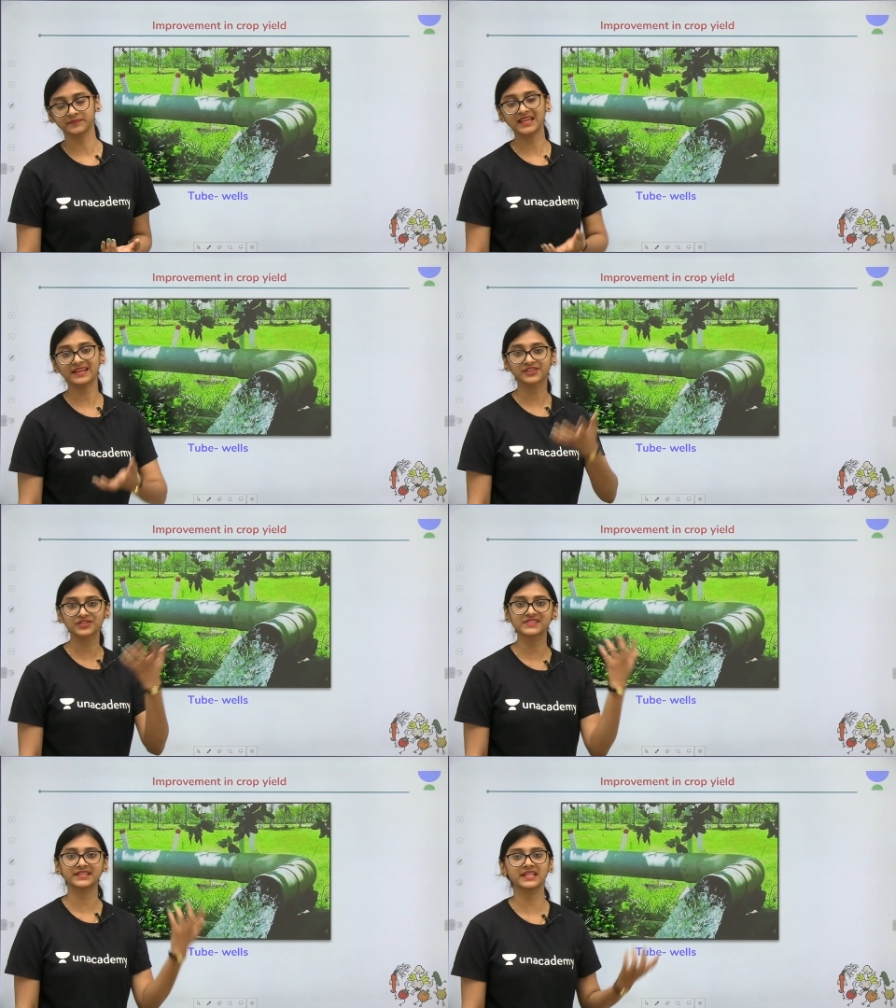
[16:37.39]

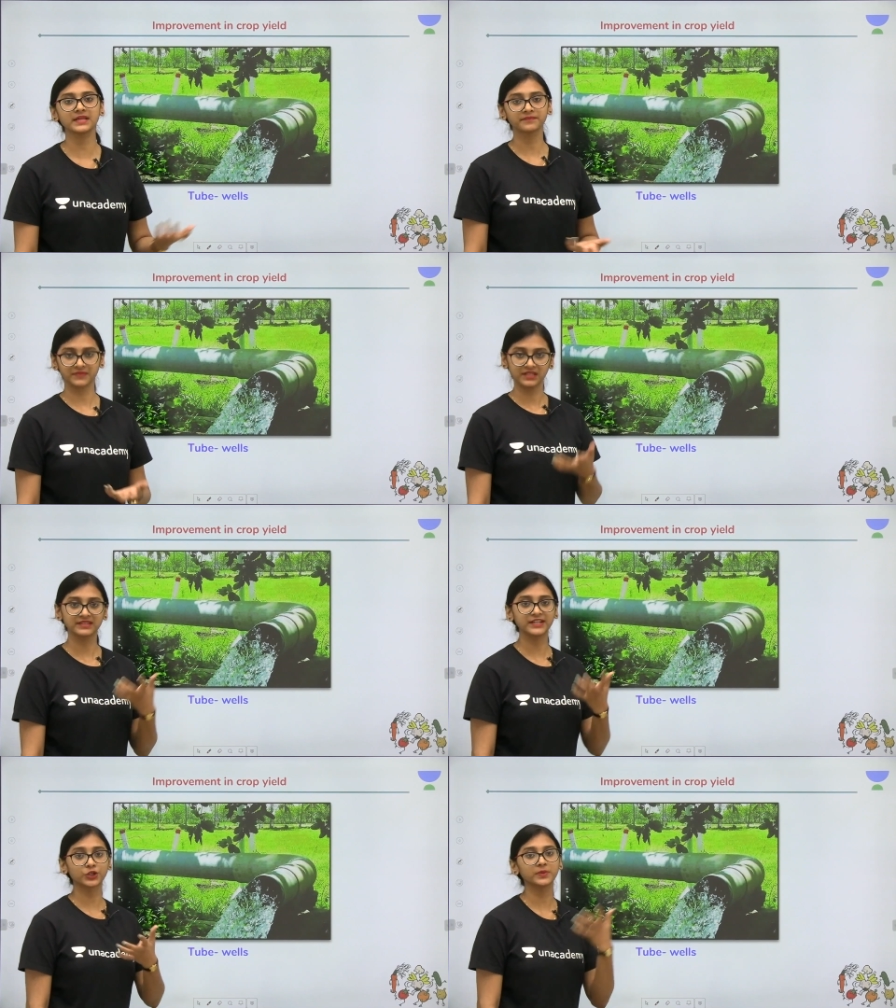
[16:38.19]
Electricity
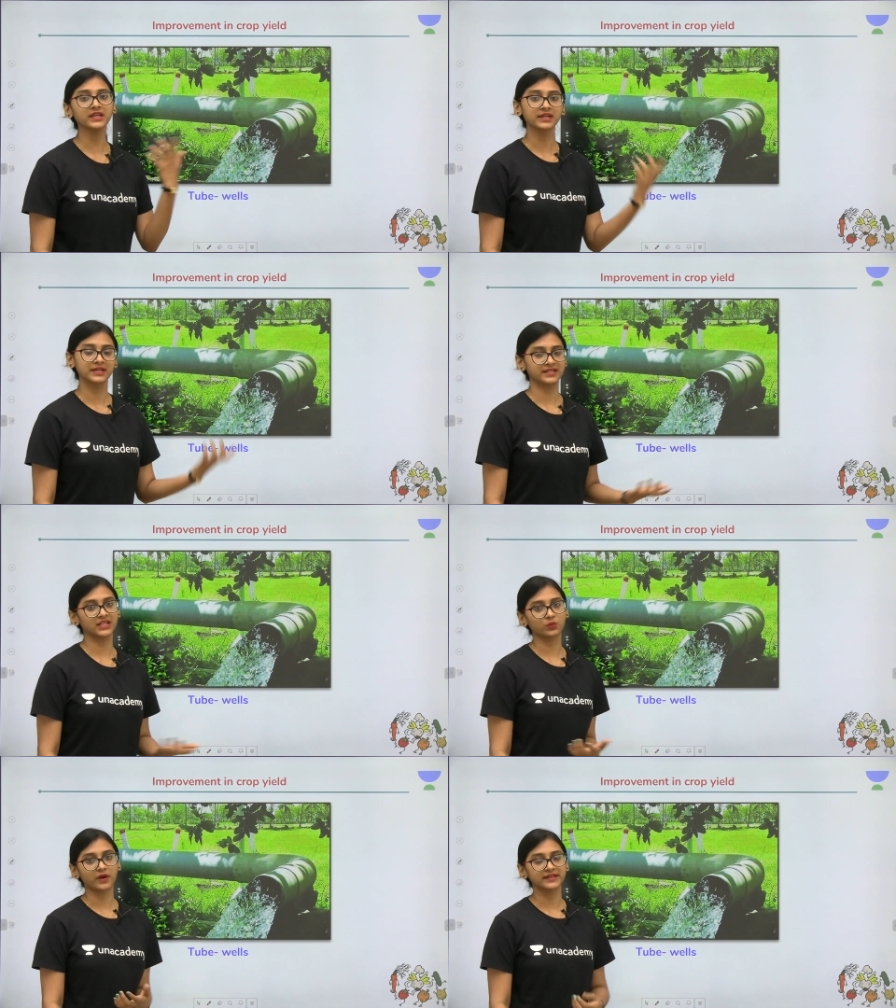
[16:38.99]
need to be
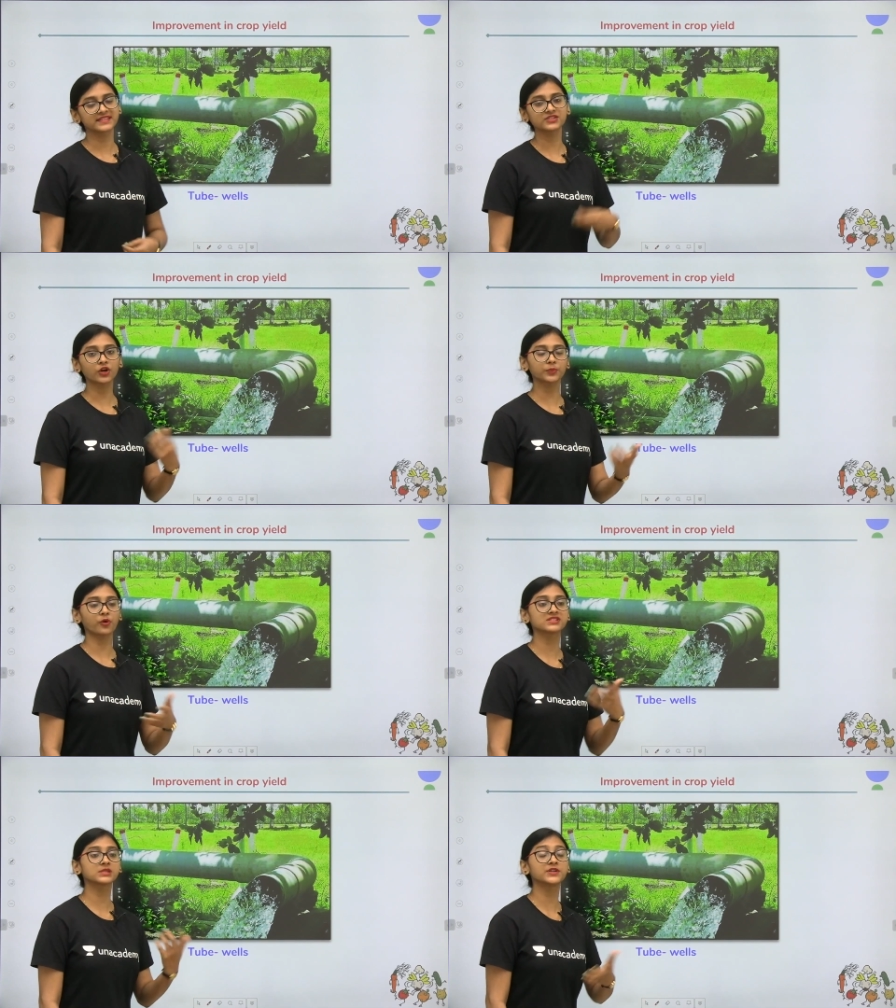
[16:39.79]
required. It's not
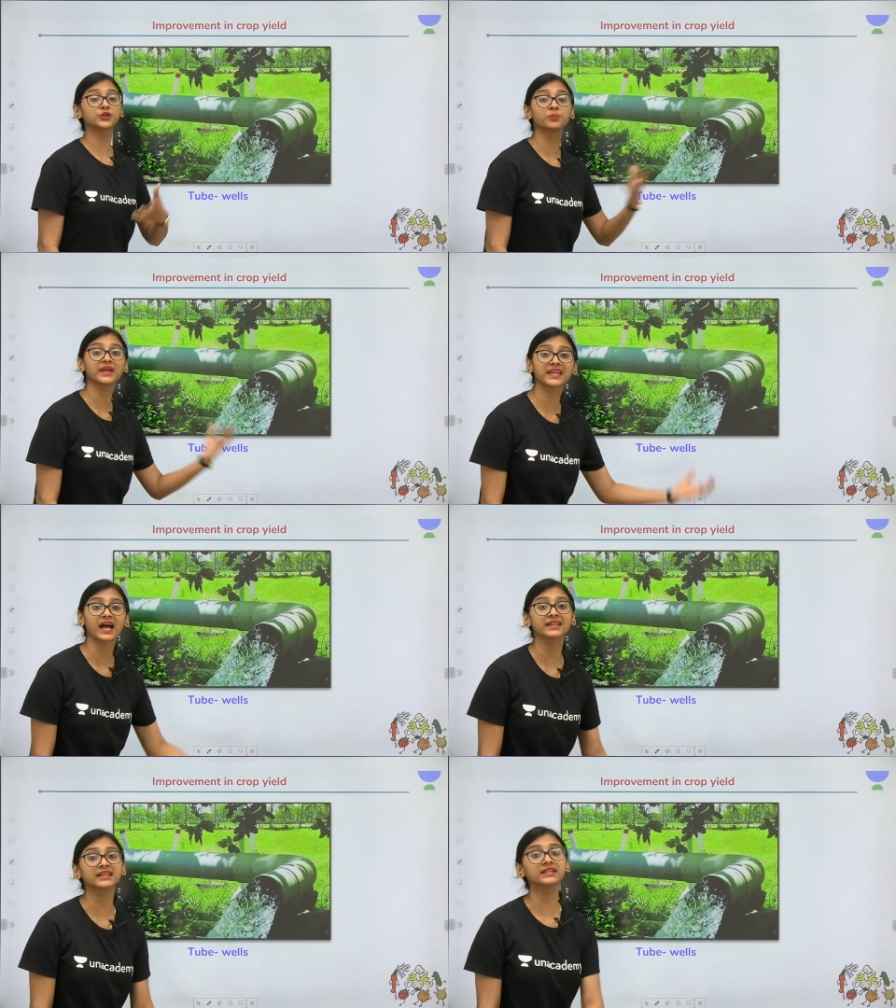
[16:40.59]
possible to
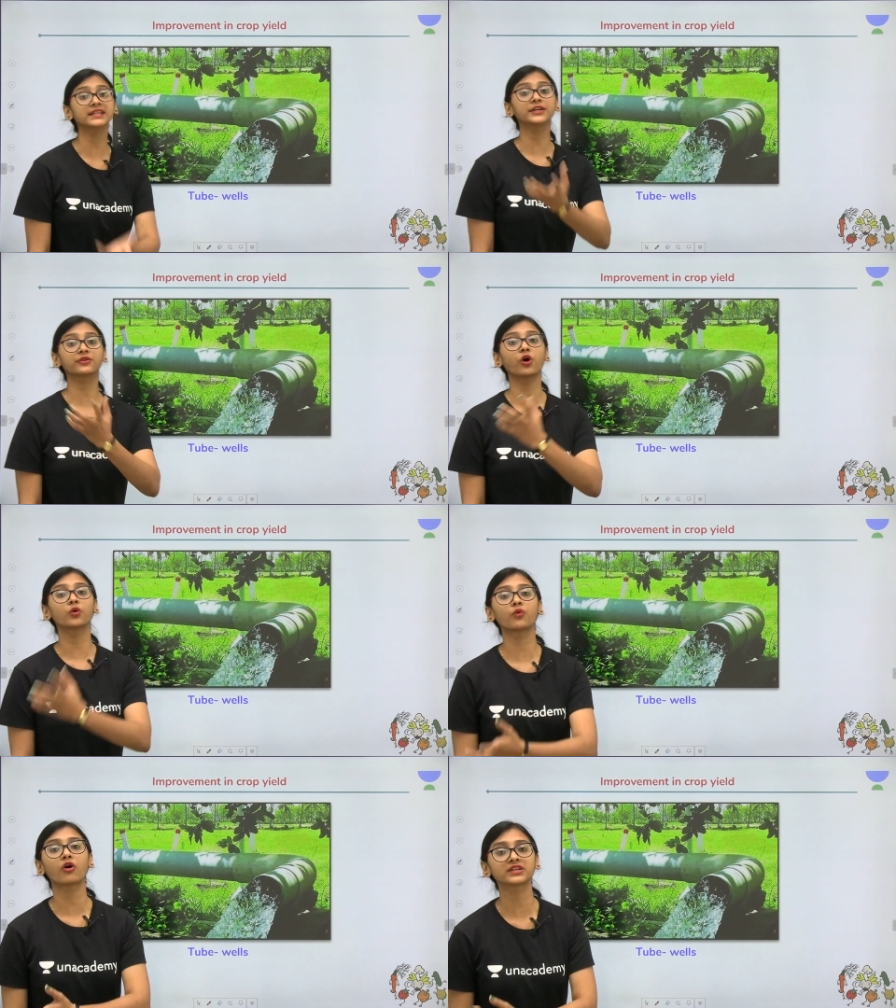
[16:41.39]
mechanically
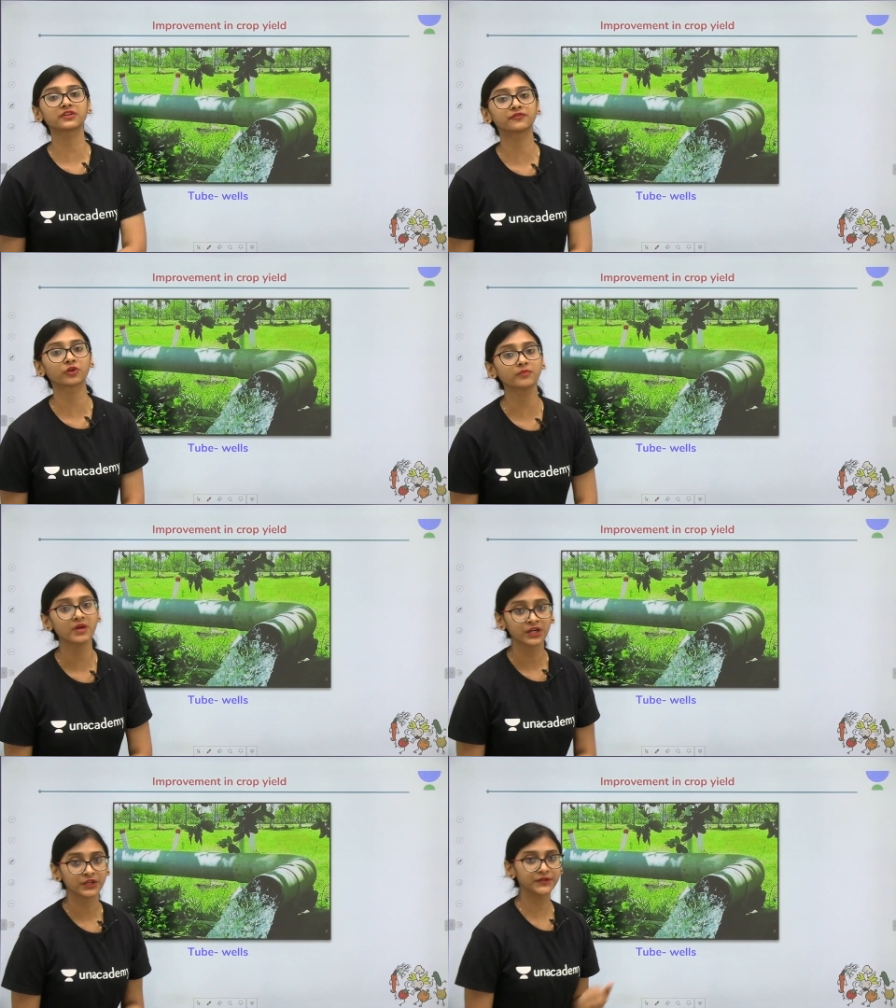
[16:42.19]
draw water
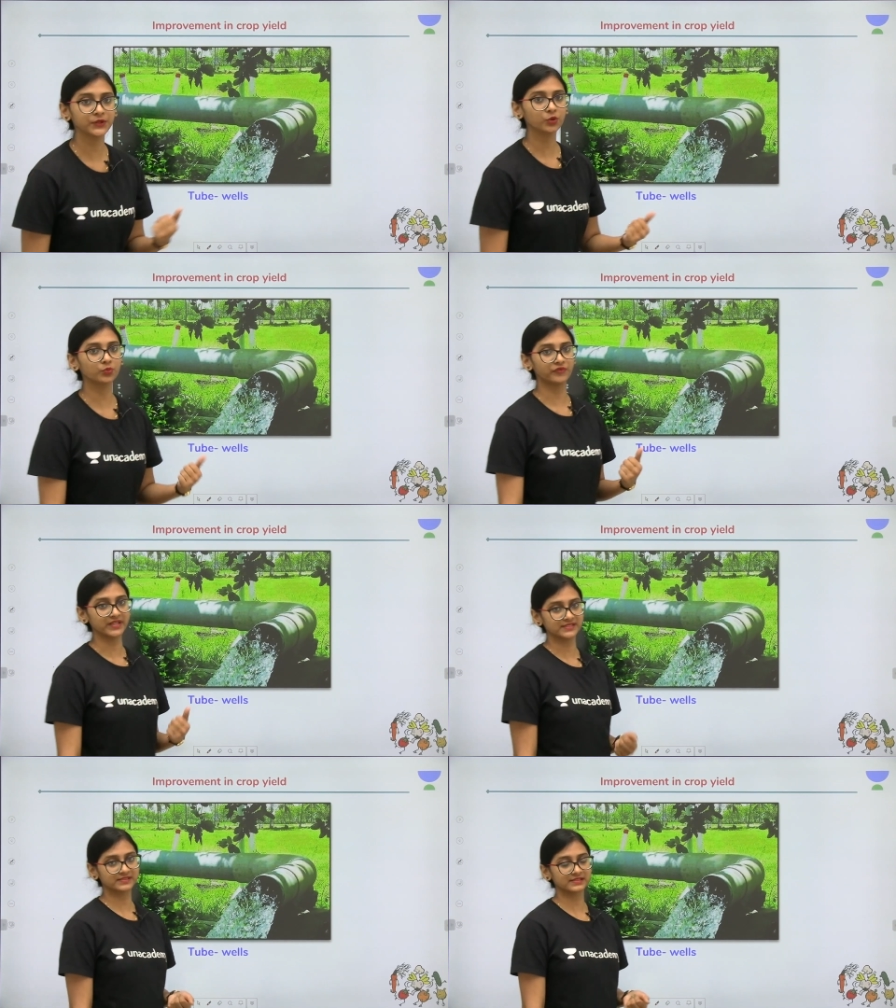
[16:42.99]
from tube
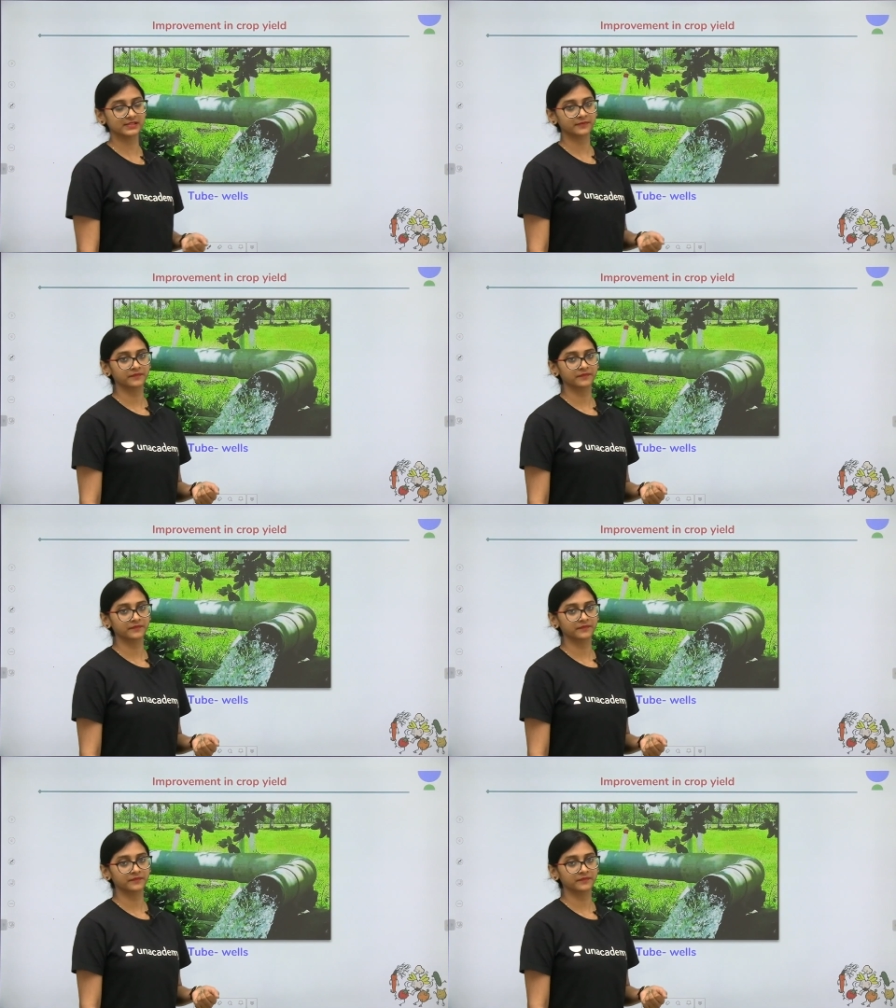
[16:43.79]
wells.